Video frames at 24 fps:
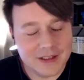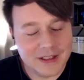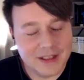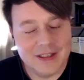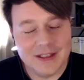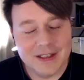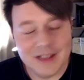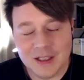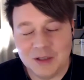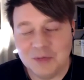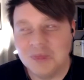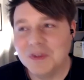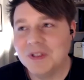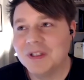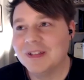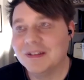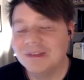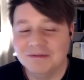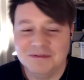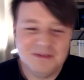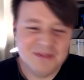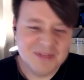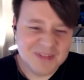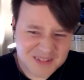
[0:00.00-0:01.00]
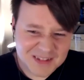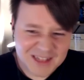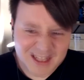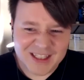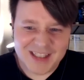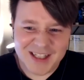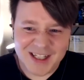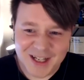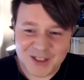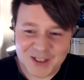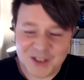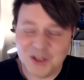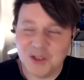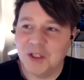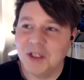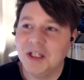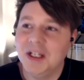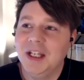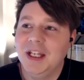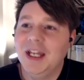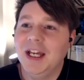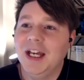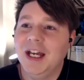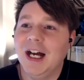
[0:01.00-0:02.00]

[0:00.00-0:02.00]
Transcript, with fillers: condemned that's not good.